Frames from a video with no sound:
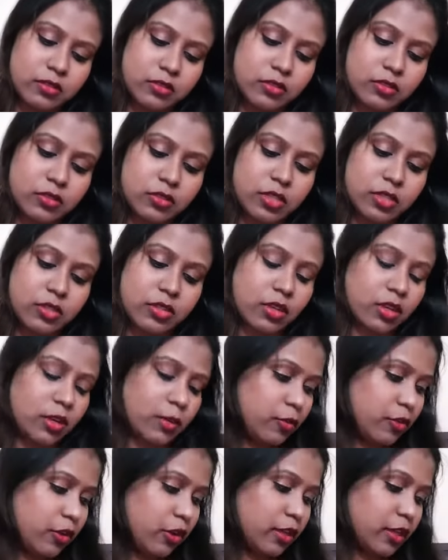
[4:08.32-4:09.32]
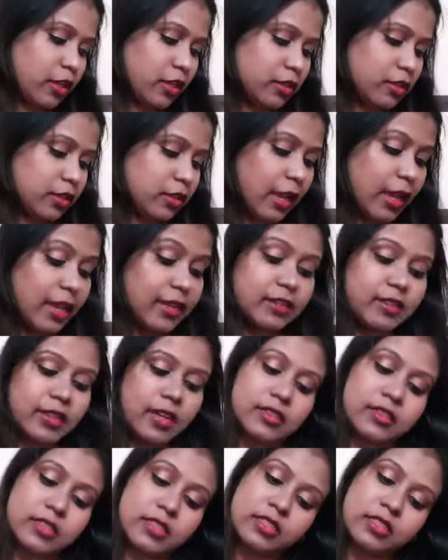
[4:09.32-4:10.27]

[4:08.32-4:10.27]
So the third product, and yeah,